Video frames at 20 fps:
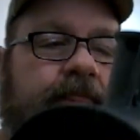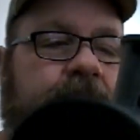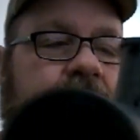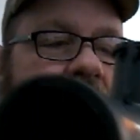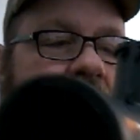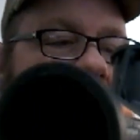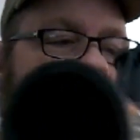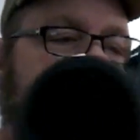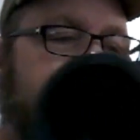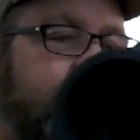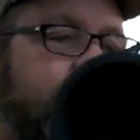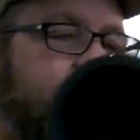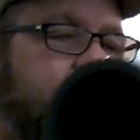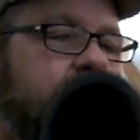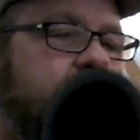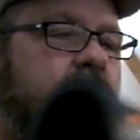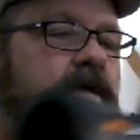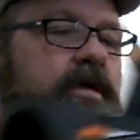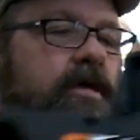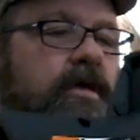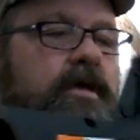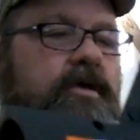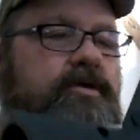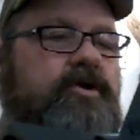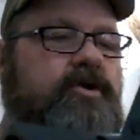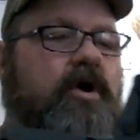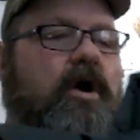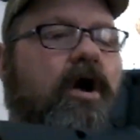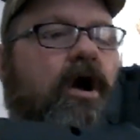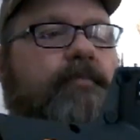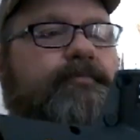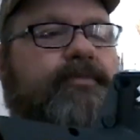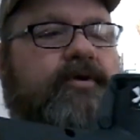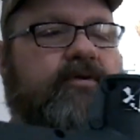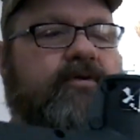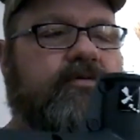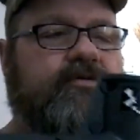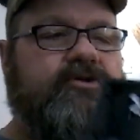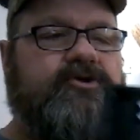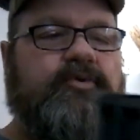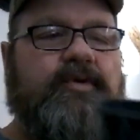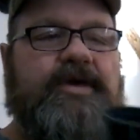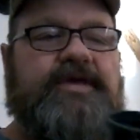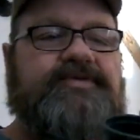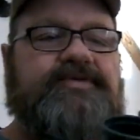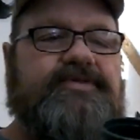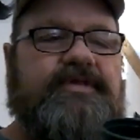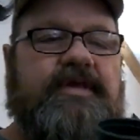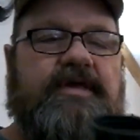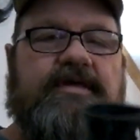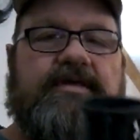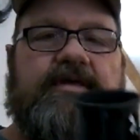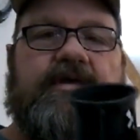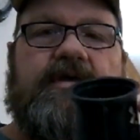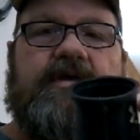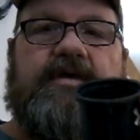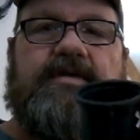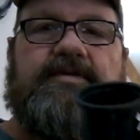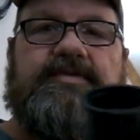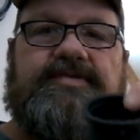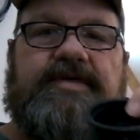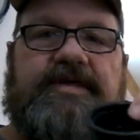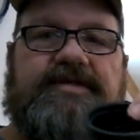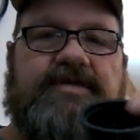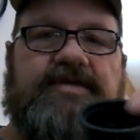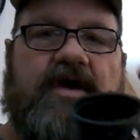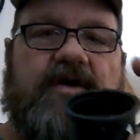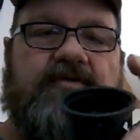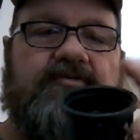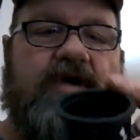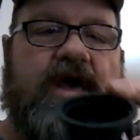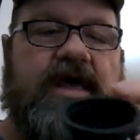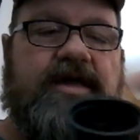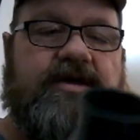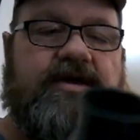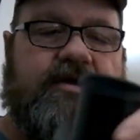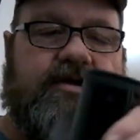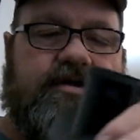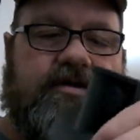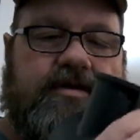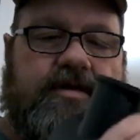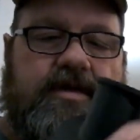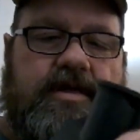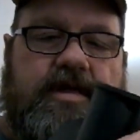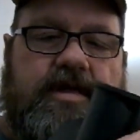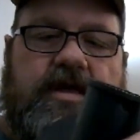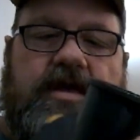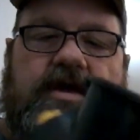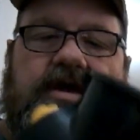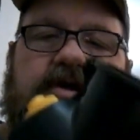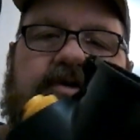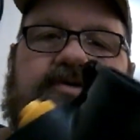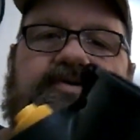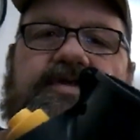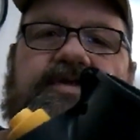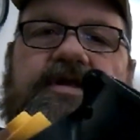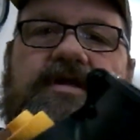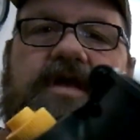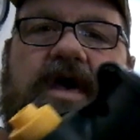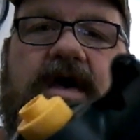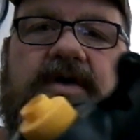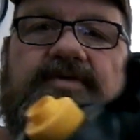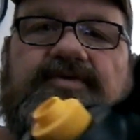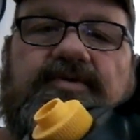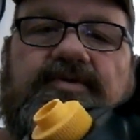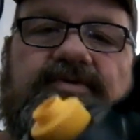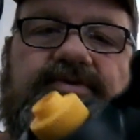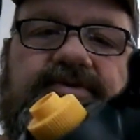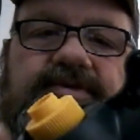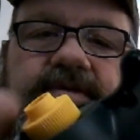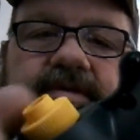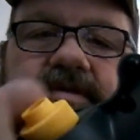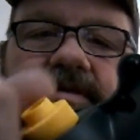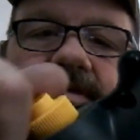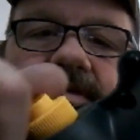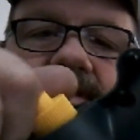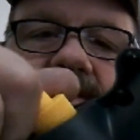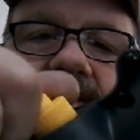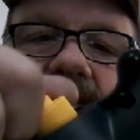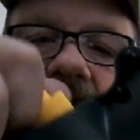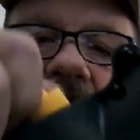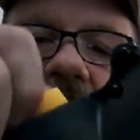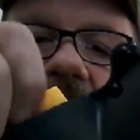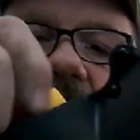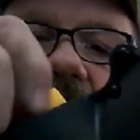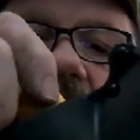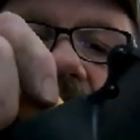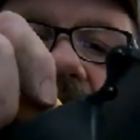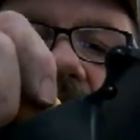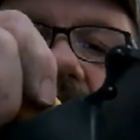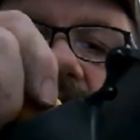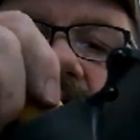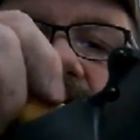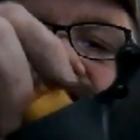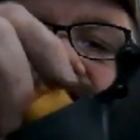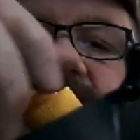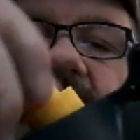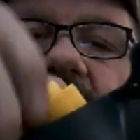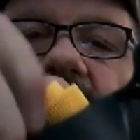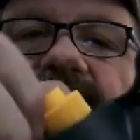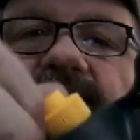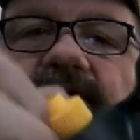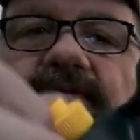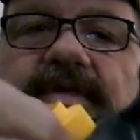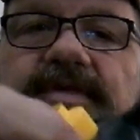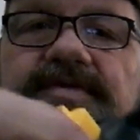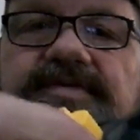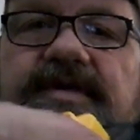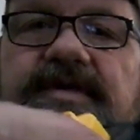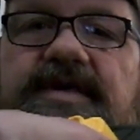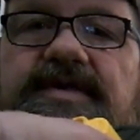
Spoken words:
Now here, your hopper twist seats on right here. Here's the nozzles. I don't know which nozzle this